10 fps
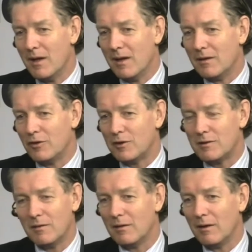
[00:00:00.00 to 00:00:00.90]
Just
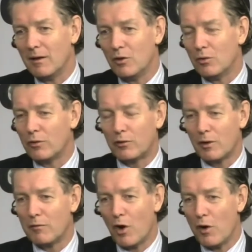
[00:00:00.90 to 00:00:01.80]
your sort of
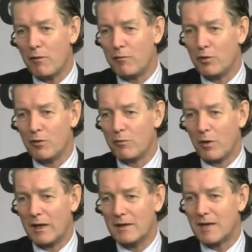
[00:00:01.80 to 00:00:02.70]
overview of what
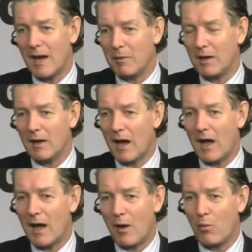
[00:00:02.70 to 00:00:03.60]
is happening.
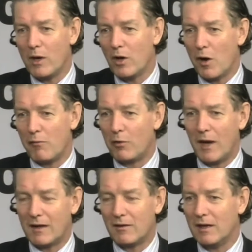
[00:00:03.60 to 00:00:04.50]
Are we
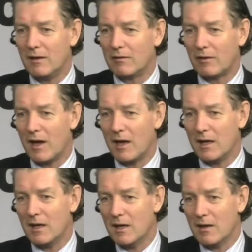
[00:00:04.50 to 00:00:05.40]
overreacting in
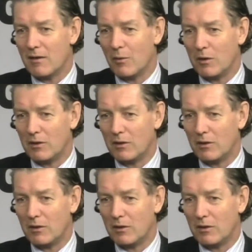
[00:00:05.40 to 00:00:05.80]
saying that we think